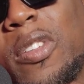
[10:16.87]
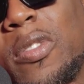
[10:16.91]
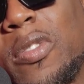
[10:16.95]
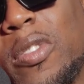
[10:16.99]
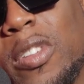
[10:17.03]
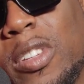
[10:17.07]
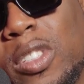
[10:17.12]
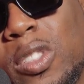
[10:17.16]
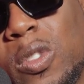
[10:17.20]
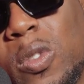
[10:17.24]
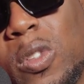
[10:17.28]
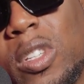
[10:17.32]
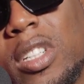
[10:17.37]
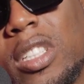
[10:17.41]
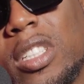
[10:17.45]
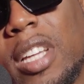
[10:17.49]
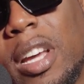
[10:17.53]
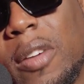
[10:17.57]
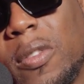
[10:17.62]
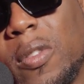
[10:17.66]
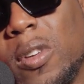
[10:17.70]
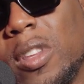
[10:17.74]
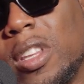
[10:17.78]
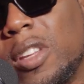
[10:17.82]
official because
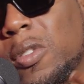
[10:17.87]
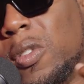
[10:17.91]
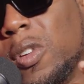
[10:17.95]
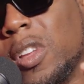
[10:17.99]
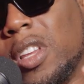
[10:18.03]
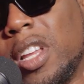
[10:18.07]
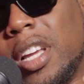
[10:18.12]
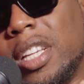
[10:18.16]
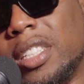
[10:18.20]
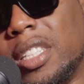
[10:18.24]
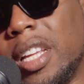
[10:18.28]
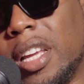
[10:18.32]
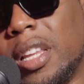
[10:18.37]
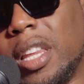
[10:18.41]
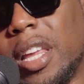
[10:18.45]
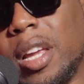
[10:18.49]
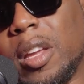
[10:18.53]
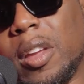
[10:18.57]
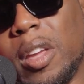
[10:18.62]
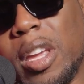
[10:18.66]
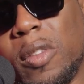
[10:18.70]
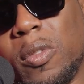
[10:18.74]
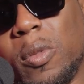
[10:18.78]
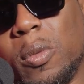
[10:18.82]
I really realized that,
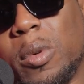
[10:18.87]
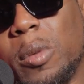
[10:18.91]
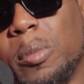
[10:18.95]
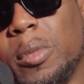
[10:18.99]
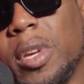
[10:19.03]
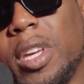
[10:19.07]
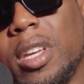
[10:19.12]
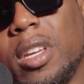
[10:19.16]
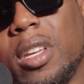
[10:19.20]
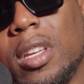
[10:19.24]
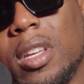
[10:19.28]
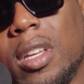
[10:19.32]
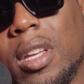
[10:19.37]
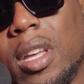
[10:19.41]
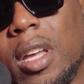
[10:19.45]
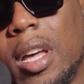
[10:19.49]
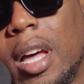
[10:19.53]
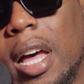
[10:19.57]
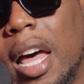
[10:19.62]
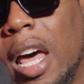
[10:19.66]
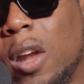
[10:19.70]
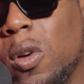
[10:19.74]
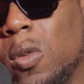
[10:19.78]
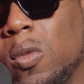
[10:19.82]
like, even with me,
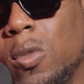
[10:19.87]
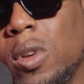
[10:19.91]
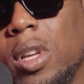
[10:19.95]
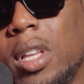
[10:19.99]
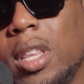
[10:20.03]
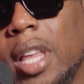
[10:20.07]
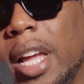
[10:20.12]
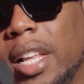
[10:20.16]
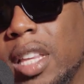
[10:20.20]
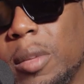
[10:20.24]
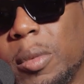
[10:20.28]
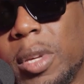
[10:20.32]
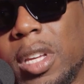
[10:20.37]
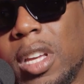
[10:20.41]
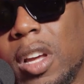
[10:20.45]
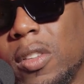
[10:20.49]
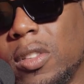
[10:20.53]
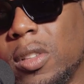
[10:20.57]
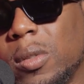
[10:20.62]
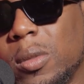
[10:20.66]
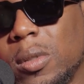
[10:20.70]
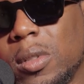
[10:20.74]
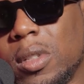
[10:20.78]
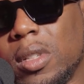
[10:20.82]
I don't really like to be
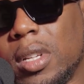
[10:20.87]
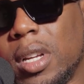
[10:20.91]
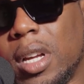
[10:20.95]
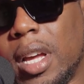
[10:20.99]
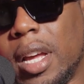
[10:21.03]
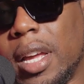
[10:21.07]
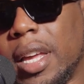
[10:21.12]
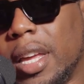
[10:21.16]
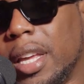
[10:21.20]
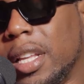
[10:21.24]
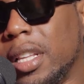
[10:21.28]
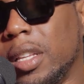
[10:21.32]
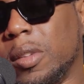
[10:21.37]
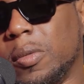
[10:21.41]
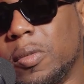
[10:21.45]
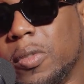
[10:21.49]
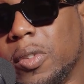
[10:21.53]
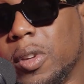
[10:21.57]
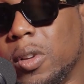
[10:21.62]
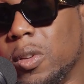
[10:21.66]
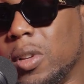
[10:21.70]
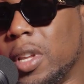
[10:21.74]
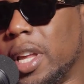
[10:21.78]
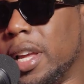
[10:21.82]
comfortable. I hate to
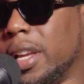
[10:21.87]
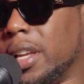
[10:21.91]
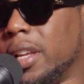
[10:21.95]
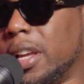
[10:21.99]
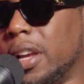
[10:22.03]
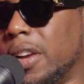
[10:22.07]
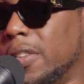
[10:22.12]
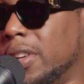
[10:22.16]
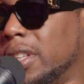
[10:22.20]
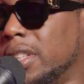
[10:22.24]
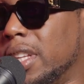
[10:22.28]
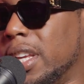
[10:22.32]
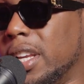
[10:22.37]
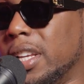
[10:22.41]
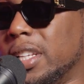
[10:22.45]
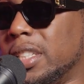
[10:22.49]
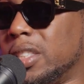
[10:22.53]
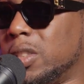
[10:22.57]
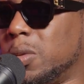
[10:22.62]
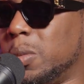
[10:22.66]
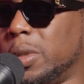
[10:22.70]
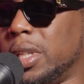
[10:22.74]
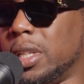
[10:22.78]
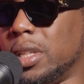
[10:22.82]
feel like everything
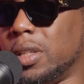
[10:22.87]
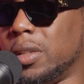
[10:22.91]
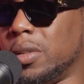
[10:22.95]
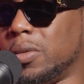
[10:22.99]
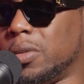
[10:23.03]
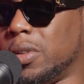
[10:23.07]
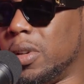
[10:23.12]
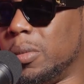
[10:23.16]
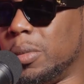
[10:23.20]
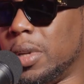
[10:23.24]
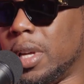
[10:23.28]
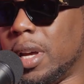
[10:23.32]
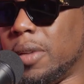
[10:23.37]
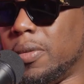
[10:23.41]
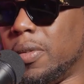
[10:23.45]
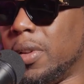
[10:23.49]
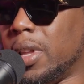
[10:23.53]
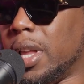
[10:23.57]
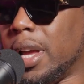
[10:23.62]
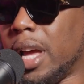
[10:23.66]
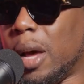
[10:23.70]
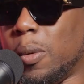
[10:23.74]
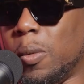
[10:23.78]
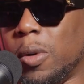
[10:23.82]
is sweet. You feel me? I
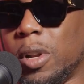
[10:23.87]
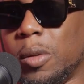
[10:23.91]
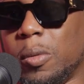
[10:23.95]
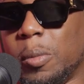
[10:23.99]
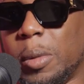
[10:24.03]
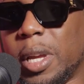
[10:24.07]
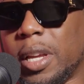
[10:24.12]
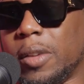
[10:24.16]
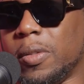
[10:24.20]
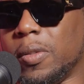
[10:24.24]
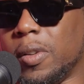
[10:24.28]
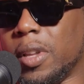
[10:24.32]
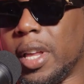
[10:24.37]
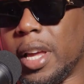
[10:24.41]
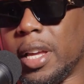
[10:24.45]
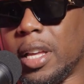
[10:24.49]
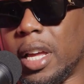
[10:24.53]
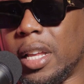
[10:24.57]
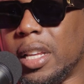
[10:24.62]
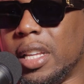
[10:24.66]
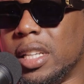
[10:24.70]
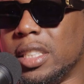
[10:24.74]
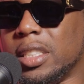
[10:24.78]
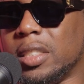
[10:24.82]
feel like I want to make it feel like
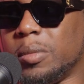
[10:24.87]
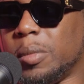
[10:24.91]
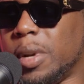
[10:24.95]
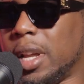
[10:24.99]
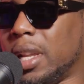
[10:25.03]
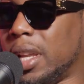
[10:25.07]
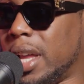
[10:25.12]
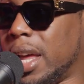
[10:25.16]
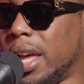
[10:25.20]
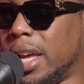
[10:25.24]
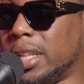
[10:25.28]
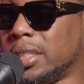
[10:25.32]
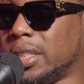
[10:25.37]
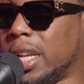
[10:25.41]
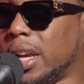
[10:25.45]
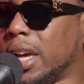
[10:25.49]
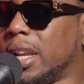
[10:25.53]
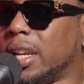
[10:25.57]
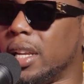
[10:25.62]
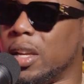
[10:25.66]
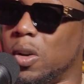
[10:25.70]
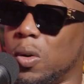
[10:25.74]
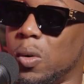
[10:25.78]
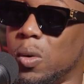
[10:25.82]
this is my last and I
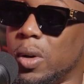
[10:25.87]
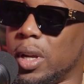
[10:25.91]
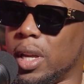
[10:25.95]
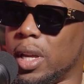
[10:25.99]
got to go